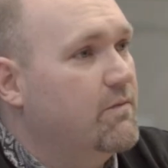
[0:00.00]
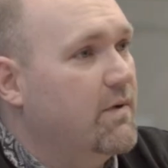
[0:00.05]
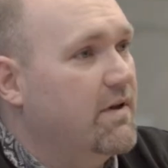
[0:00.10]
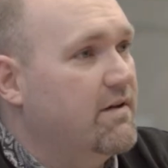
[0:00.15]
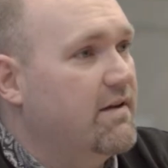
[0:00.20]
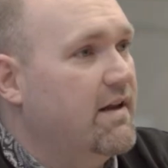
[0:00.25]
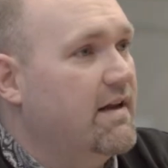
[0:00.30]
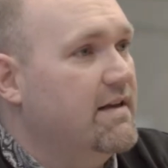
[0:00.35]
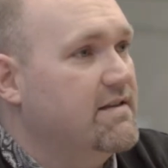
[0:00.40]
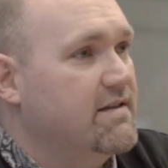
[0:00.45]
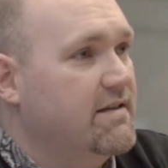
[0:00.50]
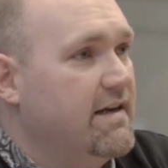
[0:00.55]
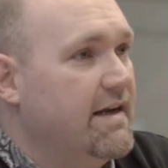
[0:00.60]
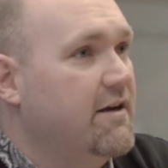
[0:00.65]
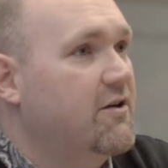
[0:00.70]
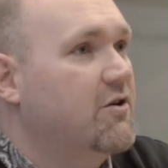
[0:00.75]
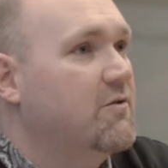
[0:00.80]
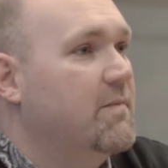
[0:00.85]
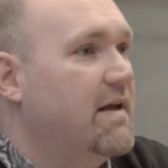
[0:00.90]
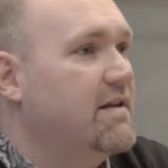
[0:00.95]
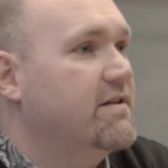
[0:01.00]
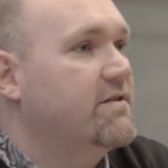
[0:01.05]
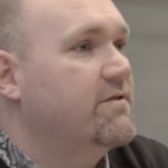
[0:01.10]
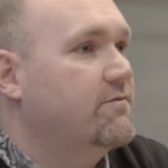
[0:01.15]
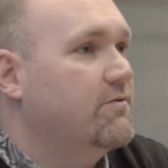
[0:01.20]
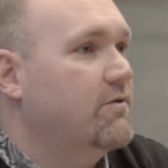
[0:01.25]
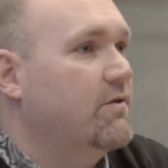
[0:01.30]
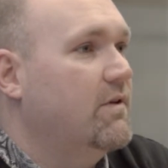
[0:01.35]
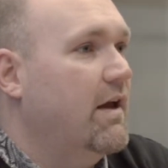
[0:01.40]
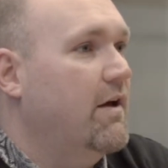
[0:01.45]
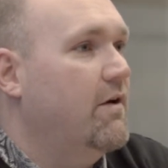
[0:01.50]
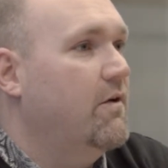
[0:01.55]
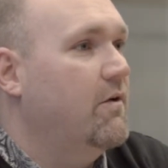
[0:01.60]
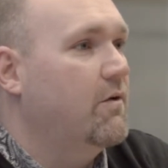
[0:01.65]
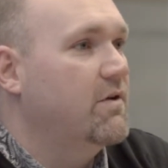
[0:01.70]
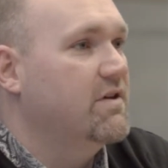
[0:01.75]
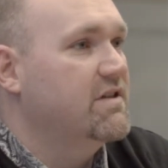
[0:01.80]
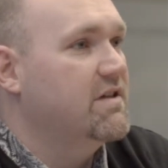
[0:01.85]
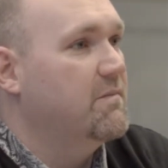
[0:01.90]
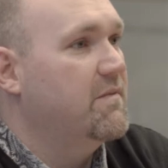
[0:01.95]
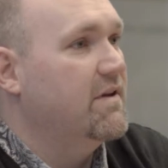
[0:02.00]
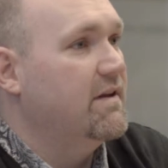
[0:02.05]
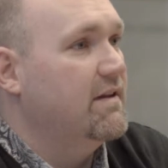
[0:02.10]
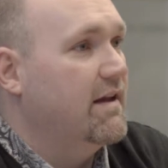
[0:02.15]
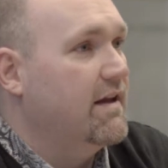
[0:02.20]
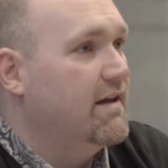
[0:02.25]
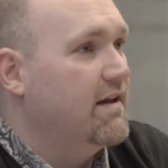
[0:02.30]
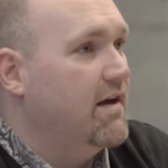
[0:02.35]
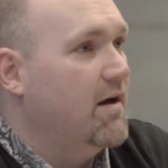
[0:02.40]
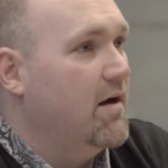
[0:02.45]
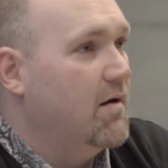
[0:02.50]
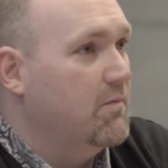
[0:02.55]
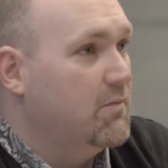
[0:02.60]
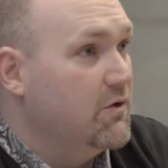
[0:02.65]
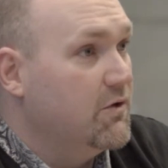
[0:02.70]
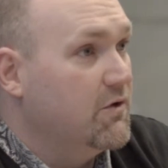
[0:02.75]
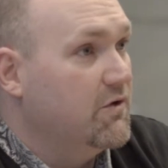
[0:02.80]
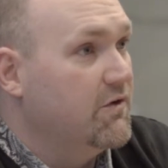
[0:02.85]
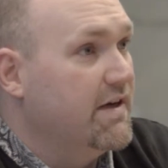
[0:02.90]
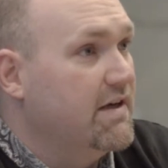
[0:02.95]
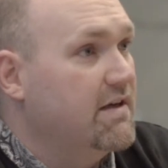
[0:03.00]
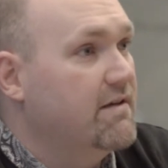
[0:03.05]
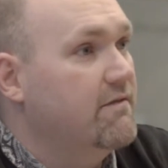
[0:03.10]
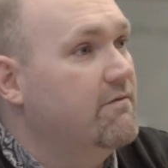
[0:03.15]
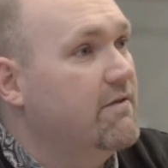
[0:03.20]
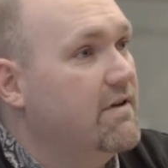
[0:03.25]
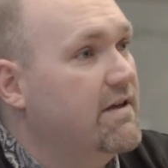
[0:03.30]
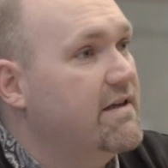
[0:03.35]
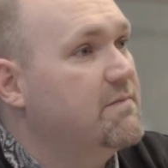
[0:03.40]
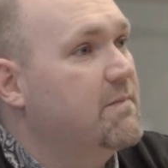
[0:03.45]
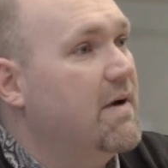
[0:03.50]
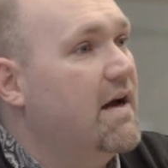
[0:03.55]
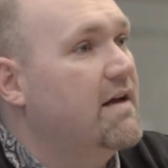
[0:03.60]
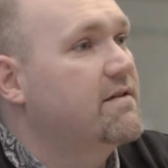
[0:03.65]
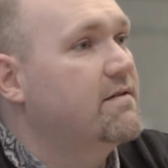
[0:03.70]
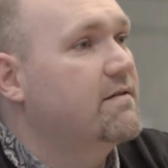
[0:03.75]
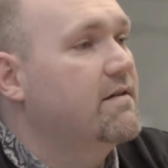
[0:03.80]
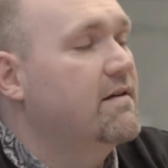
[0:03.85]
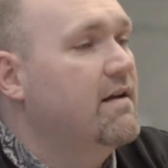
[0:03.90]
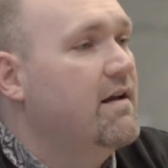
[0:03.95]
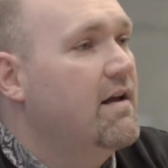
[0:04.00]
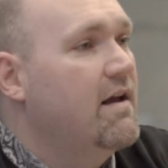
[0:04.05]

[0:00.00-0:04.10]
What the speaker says: whether that's an incremental rollout or something like a blue-green release pattern.